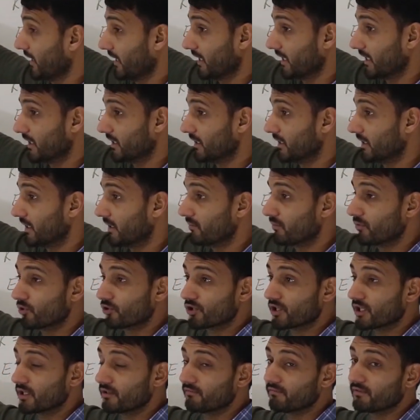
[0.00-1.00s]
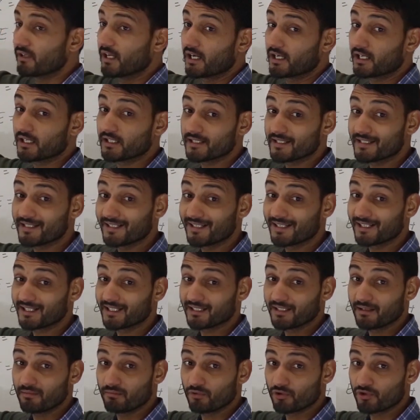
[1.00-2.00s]
taken the motion, we are considering
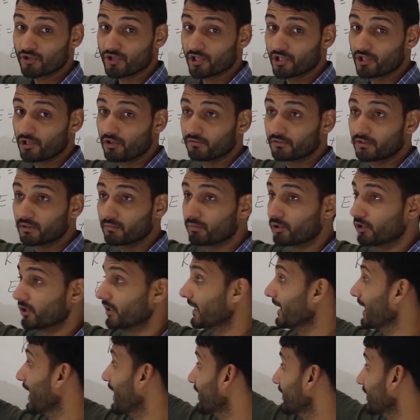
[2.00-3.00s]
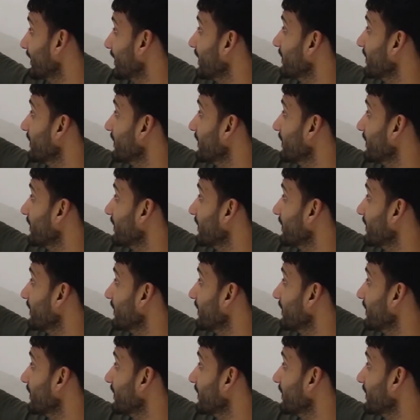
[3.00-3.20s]
the motion of the body at